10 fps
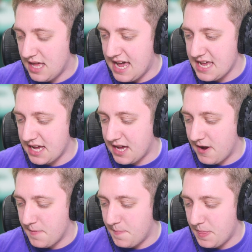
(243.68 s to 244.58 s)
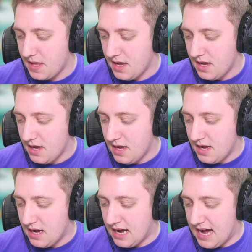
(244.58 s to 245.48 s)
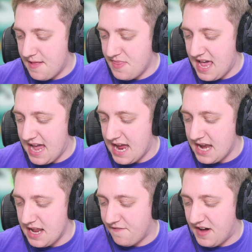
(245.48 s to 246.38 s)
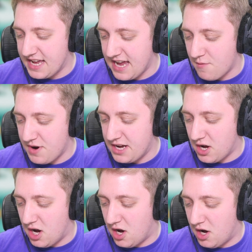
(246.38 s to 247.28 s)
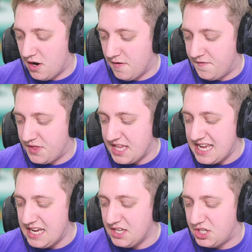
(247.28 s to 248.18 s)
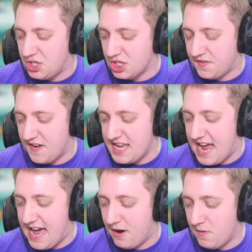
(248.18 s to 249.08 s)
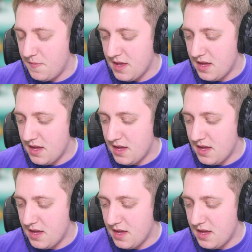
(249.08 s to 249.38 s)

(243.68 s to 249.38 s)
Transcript: There you go. And then if I get rid of these just for now...